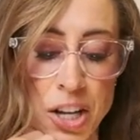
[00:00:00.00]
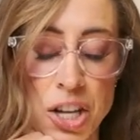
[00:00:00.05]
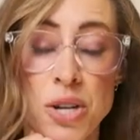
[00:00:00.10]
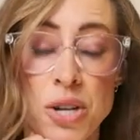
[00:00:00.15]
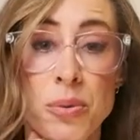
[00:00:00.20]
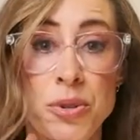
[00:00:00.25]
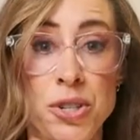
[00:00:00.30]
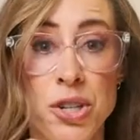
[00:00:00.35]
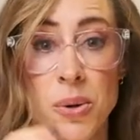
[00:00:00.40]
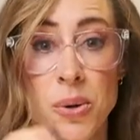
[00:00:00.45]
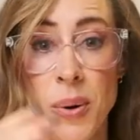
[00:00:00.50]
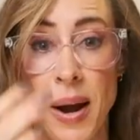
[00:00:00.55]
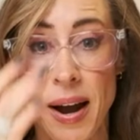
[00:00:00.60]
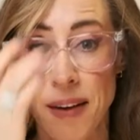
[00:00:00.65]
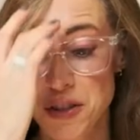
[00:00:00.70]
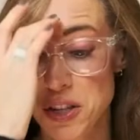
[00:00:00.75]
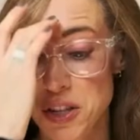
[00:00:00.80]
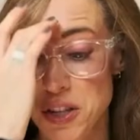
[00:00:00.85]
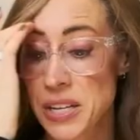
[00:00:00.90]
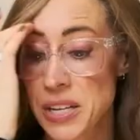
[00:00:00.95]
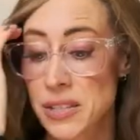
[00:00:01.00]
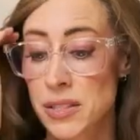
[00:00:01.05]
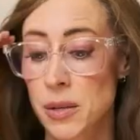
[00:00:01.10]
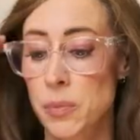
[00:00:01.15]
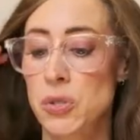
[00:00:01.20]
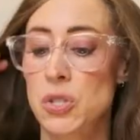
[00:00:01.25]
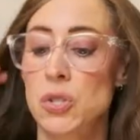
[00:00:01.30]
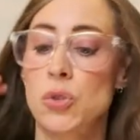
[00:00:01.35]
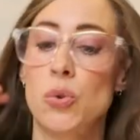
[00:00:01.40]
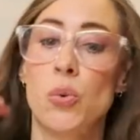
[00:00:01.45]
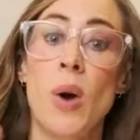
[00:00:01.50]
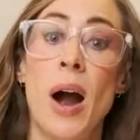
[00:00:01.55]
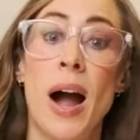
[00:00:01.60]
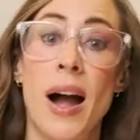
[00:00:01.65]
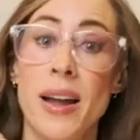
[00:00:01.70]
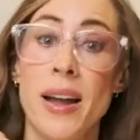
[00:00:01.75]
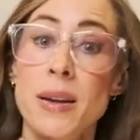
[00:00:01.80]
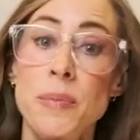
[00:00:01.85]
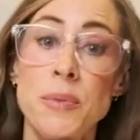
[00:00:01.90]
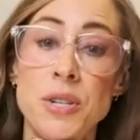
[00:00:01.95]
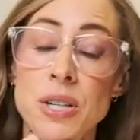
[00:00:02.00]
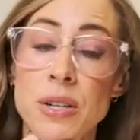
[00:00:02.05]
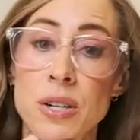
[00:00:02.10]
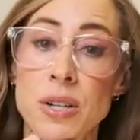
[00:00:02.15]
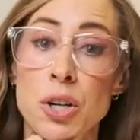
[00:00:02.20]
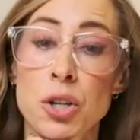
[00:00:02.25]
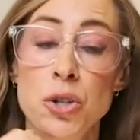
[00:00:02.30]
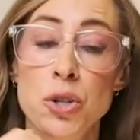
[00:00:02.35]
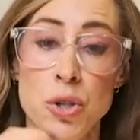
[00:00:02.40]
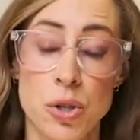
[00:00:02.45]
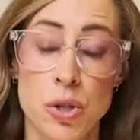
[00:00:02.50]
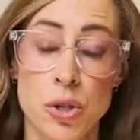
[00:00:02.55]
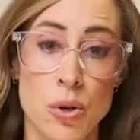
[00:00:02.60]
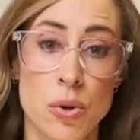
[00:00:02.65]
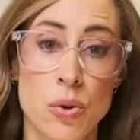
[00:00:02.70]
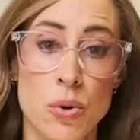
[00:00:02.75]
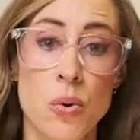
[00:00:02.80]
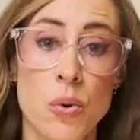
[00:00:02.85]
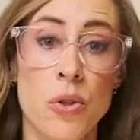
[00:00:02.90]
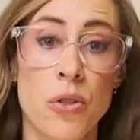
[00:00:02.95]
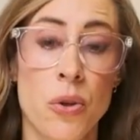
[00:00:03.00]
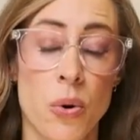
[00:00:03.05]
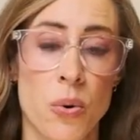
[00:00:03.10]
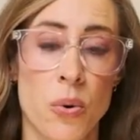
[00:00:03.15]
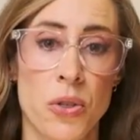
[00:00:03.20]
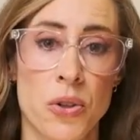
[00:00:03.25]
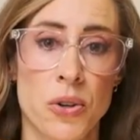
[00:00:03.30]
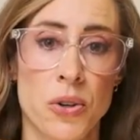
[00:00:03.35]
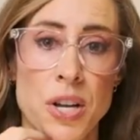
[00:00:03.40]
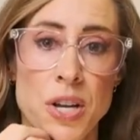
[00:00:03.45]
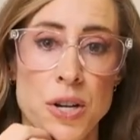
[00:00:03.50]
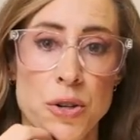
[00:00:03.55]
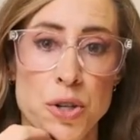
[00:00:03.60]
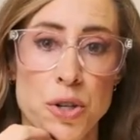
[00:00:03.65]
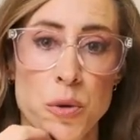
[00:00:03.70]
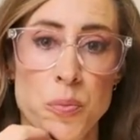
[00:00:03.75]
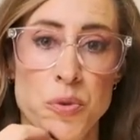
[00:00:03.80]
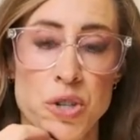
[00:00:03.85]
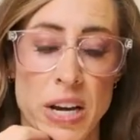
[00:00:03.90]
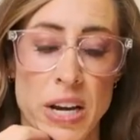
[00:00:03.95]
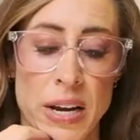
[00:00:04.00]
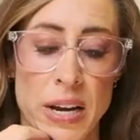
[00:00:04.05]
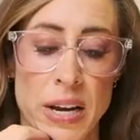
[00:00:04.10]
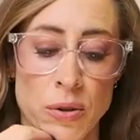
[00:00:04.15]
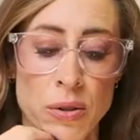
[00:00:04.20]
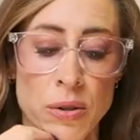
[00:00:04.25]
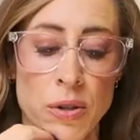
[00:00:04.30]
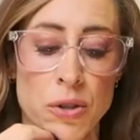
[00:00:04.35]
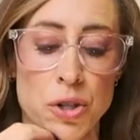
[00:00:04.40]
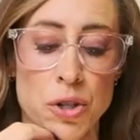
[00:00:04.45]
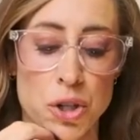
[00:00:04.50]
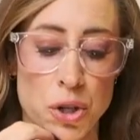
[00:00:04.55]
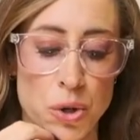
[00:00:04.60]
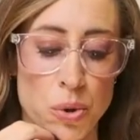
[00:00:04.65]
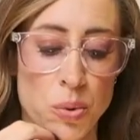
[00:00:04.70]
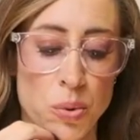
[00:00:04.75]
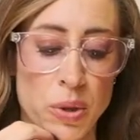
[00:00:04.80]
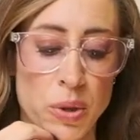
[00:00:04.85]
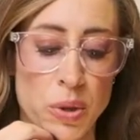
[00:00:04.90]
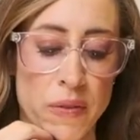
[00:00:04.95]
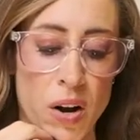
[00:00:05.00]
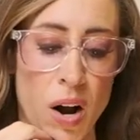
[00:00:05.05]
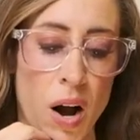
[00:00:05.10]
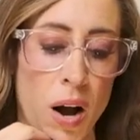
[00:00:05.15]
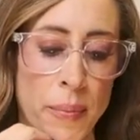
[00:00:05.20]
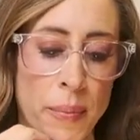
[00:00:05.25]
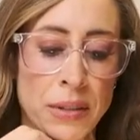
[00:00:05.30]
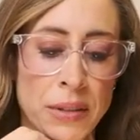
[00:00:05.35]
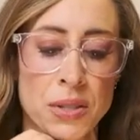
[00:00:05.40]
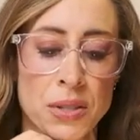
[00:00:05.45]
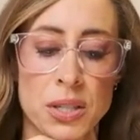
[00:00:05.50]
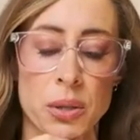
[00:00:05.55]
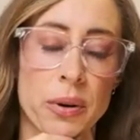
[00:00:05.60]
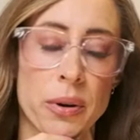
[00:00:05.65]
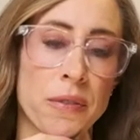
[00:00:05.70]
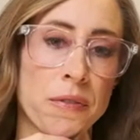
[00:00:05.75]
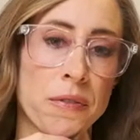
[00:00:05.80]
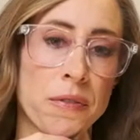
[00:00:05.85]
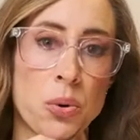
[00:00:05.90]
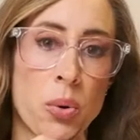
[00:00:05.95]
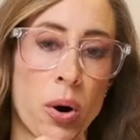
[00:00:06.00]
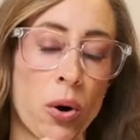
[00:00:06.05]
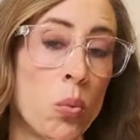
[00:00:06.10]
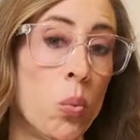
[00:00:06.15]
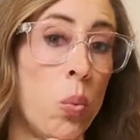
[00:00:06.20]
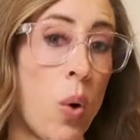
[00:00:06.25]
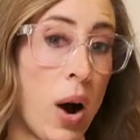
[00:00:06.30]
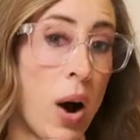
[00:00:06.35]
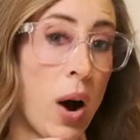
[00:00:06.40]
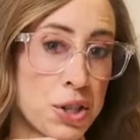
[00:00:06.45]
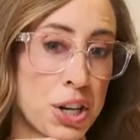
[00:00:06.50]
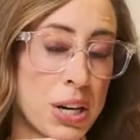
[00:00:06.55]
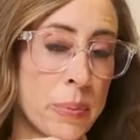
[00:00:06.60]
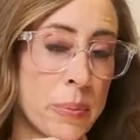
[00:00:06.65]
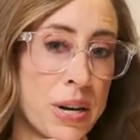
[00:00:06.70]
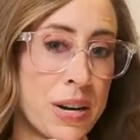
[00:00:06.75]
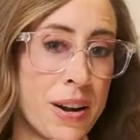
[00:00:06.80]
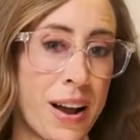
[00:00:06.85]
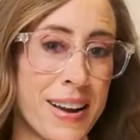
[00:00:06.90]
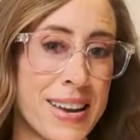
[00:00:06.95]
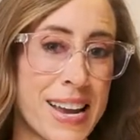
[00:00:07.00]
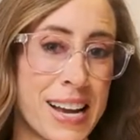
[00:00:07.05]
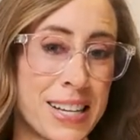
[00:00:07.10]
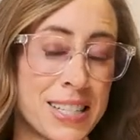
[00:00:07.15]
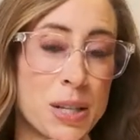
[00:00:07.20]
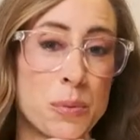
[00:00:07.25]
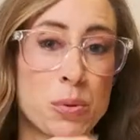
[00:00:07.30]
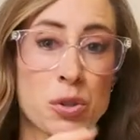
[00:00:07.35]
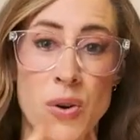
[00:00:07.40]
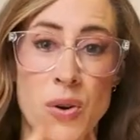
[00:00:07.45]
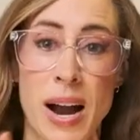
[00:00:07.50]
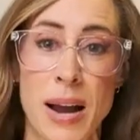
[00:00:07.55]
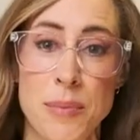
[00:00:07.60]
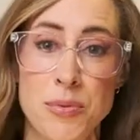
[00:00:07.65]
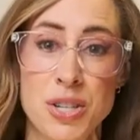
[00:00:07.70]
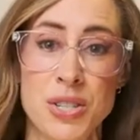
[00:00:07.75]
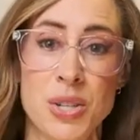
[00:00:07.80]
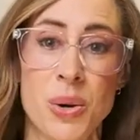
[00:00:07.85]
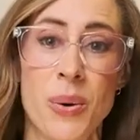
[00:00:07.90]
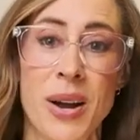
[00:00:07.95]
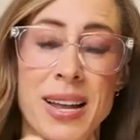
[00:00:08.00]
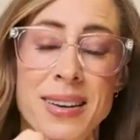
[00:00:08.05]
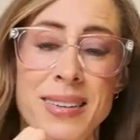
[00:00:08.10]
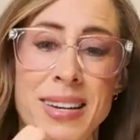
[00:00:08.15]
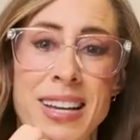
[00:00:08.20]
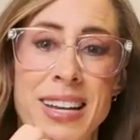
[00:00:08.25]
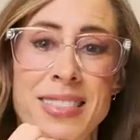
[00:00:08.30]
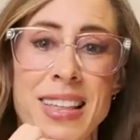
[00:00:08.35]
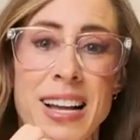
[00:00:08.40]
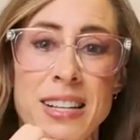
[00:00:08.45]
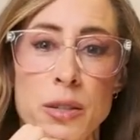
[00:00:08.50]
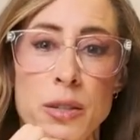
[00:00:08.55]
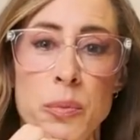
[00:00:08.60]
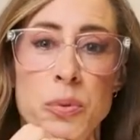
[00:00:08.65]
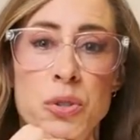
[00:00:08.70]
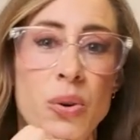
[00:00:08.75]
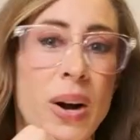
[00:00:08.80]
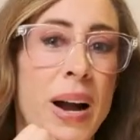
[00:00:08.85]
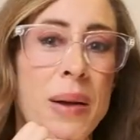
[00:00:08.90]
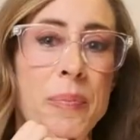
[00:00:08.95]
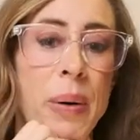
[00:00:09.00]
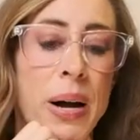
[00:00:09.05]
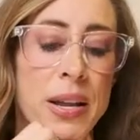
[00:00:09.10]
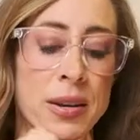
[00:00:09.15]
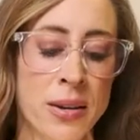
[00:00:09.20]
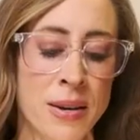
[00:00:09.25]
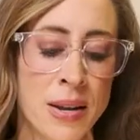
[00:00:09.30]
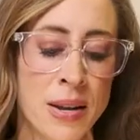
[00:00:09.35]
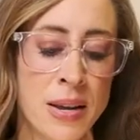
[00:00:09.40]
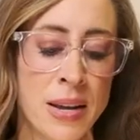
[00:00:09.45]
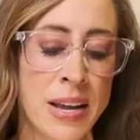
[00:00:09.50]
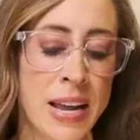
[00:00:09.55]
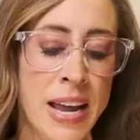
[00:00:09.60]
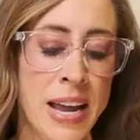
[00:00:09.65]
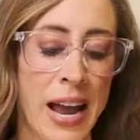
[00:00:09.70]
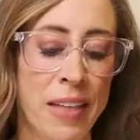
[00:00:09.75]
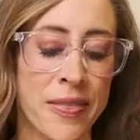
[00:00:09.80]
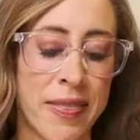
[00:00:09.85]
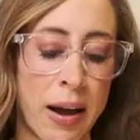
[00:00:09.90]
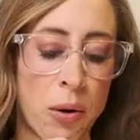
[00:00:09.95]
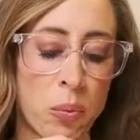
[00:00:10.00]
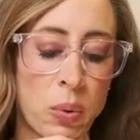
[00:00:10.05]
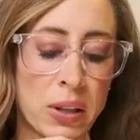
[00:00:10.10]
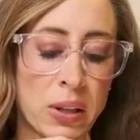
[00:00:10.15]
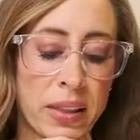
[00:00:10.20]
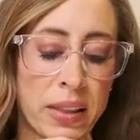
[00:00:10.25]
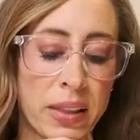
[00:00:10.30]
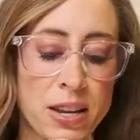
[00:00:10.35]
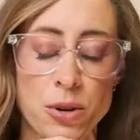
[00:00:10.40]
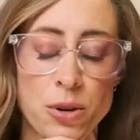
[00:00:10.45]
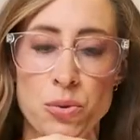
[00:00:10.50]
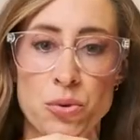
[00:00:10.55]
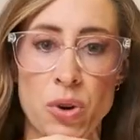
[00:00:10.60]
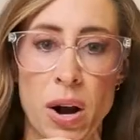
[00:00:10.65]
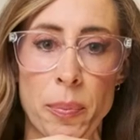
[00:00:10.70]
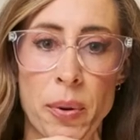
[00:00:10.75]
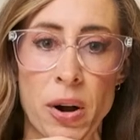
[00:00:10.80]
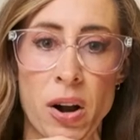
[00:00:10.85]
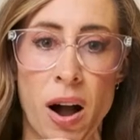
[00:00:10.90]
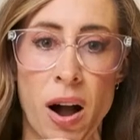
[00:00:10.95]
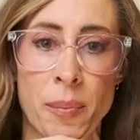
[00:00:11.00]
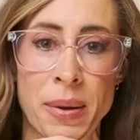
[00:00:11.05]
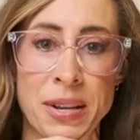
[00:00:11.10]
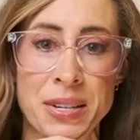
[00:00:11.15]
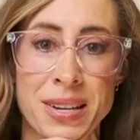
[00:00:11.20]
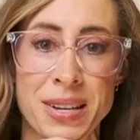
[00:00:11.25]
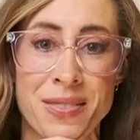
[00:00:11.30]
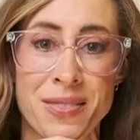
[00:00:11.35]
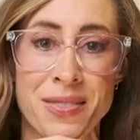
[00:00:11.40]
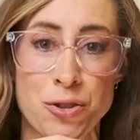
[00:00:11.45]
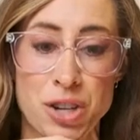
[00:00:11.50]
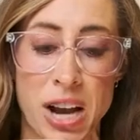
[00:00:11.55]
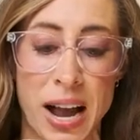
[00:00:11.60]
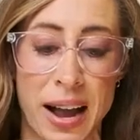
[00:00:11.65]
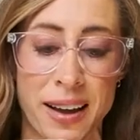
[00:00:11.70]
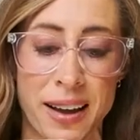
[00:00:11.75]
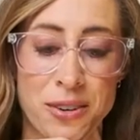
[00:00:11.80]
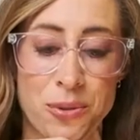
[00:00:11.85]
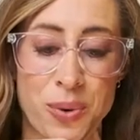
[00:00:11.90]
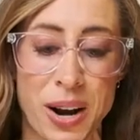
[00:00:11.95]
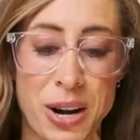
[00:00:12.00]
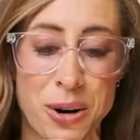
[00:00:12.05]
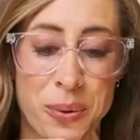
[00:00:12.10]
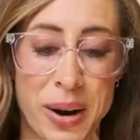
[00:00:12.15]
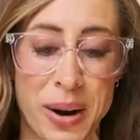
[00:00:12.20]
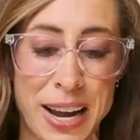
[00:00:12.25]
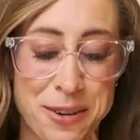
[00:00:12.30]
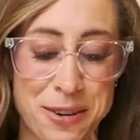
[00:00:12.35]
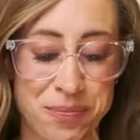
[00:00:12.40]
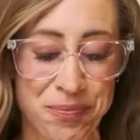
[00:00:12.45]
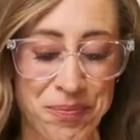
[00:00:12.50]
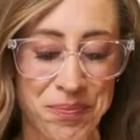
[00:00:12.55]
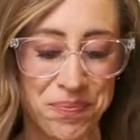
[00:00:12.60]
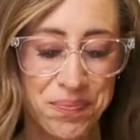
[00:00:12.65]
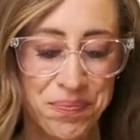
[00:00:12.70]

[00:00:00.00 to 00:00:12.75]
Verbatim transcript: You do have to be subscribed to the Whole 30 YouTube channel to leave a comment. So if you are watching but not yet subscribed, just go ahead and hit that subscribe button, and that will let you drop a comment in the chat right away.